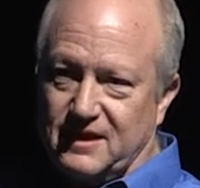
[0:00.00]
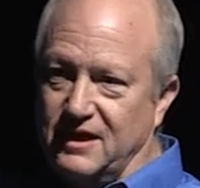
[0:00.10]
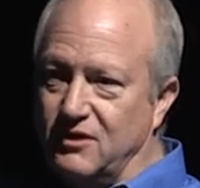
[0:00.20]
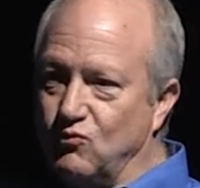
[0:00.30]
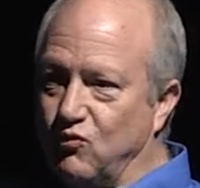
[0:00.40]

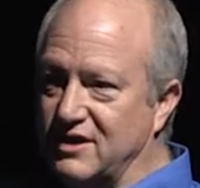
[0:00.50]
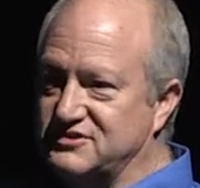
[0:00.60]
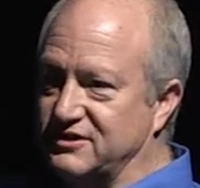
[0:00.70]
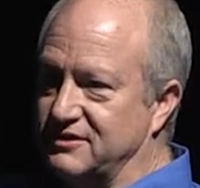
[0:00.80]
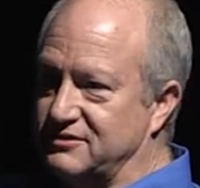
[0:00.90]
I
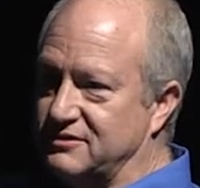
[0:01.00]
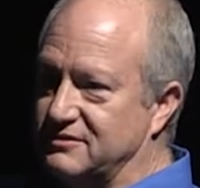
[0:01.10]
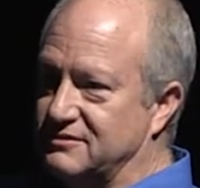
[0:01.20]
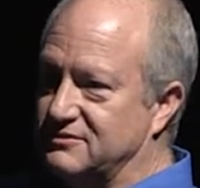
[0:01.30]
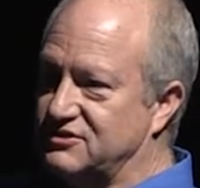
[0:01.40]
wasn't
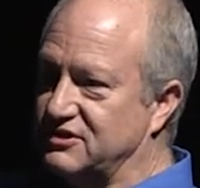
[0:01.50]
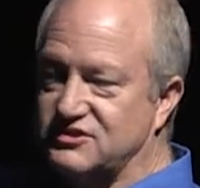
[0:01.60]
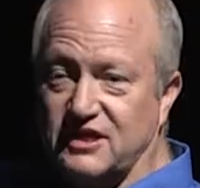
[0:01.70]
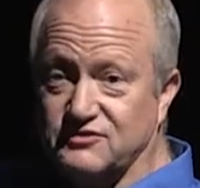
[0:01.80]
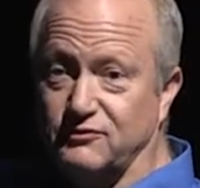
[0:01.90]

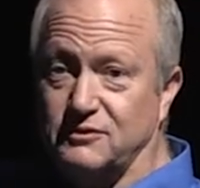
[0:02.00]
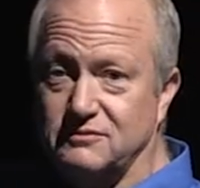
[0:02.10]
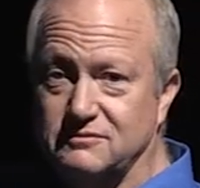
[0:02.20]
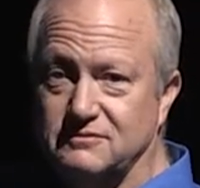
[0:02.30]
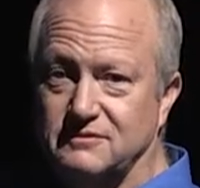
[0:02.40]

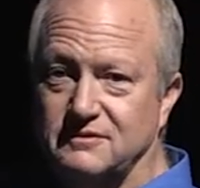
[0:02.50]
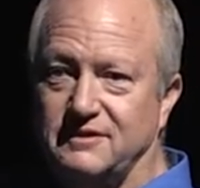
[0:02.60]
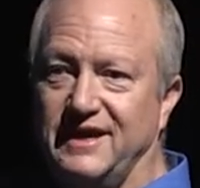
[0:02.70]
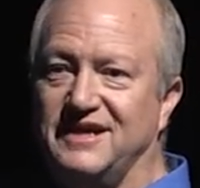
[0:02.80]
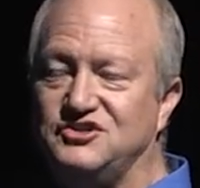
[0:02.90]
successful
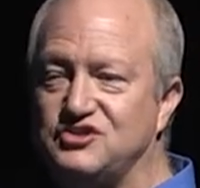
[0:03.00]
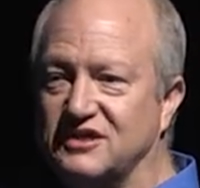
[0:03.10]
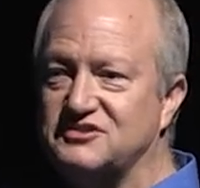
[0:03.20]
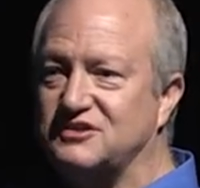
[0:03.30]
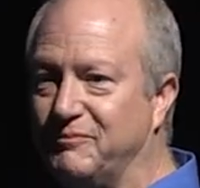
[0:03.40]
at
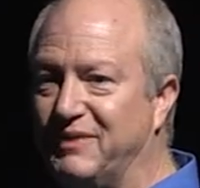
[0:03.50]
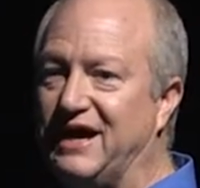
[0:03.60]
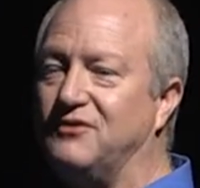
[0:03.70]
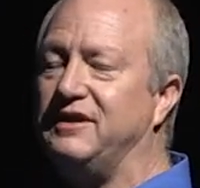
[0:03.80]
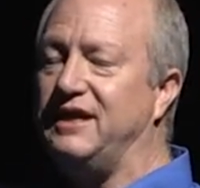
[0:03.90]
just
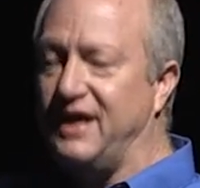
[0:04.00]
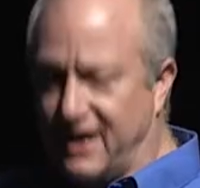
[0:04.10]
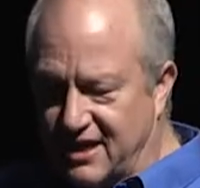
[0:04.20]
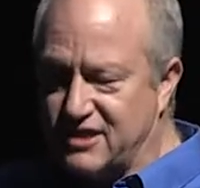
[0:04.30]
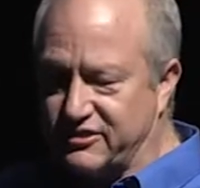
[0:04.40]
about
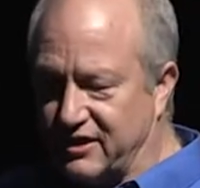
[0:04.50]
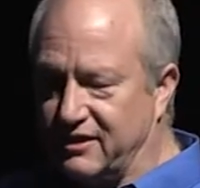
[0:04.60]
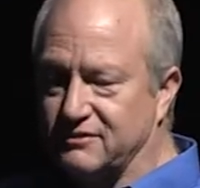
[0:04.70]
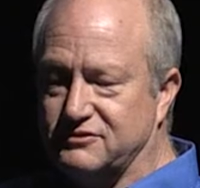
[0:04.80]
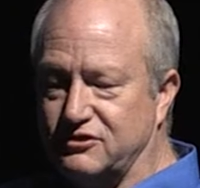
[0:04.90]

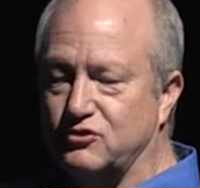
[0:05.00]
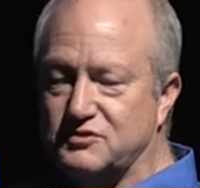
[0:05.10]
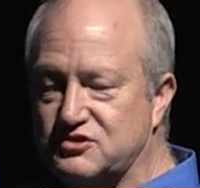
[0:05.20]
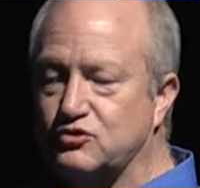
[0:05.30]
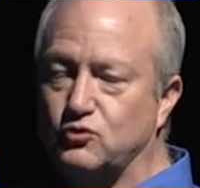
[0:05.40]
anything to do
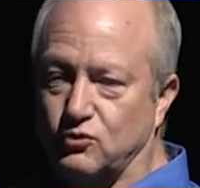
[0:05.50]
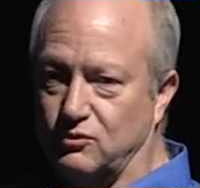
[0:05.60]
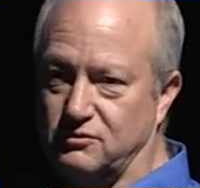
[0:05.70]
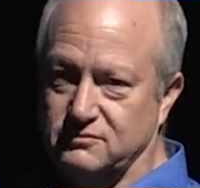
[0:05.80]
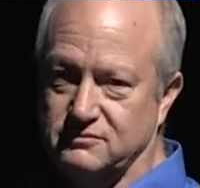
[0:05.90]
with school.